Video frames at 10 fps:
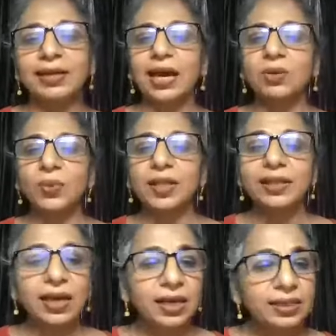and when
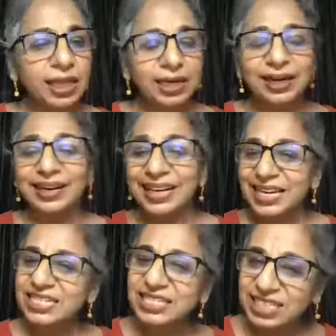there
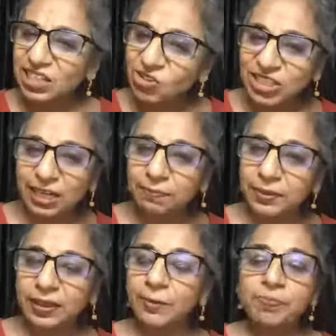less
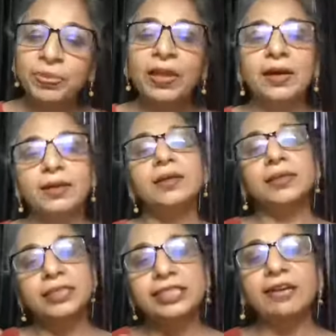stereotyping,
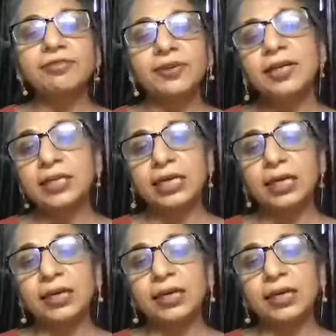definitely